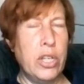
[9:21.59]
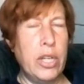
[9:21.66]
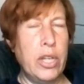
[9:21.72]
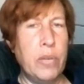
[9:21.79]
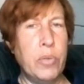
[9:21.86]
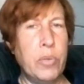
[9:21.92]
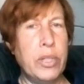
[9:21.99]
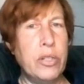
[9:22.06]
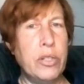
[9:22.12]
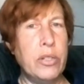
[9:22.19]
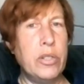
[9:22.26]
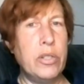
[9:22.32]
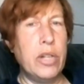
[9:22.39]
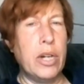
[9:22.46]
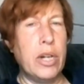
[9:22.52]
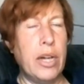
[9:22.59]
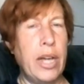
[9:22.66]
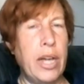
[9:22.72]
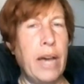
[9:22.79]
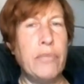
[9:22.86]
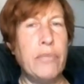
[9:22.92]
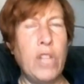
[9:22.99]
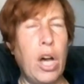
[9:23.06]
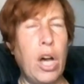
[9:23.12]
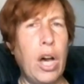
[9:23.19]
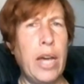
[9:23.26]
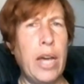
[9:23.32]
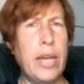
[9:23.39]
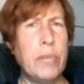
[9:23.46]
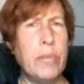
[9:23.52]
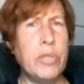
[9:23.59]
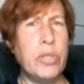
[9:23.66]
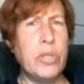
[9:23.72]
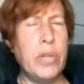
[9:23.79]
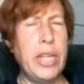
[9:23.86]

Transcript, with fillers: it wouldn't uh, have time to